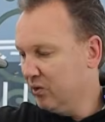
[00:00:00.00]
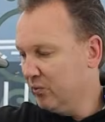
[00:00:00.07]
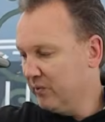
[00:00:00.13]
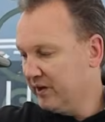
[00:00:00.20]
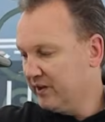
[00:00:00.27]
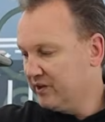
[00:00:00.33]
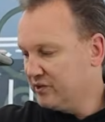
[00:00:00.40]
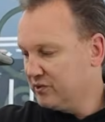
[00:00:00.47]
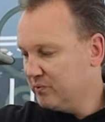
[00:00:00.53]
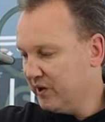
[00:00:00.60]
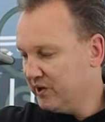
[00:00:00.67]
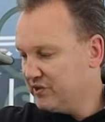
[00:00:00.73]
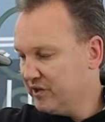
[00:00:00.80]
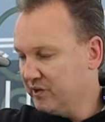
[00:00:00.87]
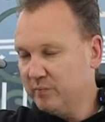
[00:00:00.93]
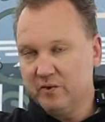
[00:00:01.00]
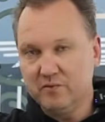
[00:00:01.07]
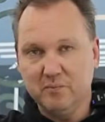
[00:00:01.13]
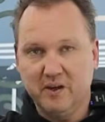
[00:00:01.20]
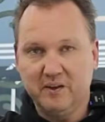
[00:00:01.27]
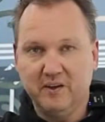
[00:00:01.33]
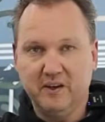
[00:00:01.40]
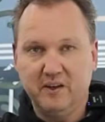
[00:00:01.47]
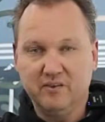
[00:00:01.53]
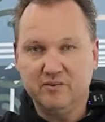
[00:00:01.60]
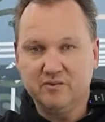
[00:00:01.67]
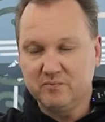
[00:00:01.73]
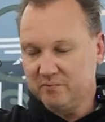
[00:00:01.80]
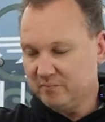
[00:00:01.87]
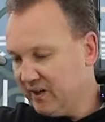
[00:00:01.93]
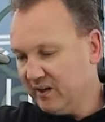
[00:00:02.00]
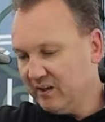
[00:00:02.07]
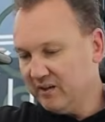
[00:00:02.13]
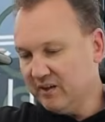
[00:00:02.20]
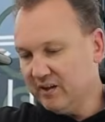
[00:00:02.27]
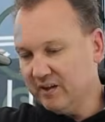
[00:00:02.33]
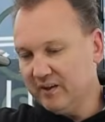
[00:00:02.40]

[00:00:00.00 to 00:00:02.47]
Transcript: already scratch it with my nails, then